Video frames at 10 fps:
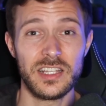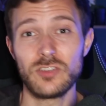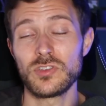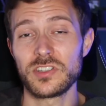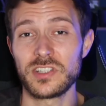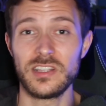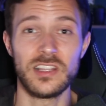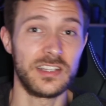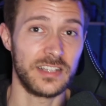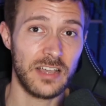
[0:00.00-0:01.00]
interest in
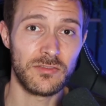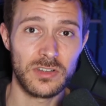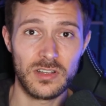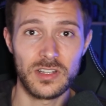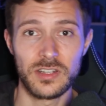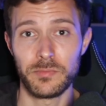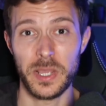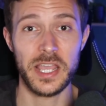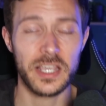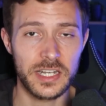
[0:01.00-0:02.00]
the devil and
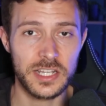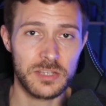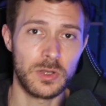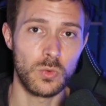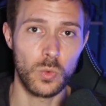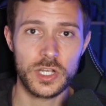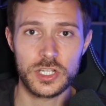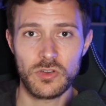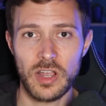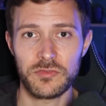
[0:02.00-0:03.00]
paganism and
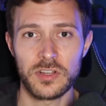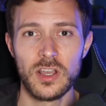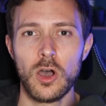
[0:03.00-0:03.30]
witchcraft,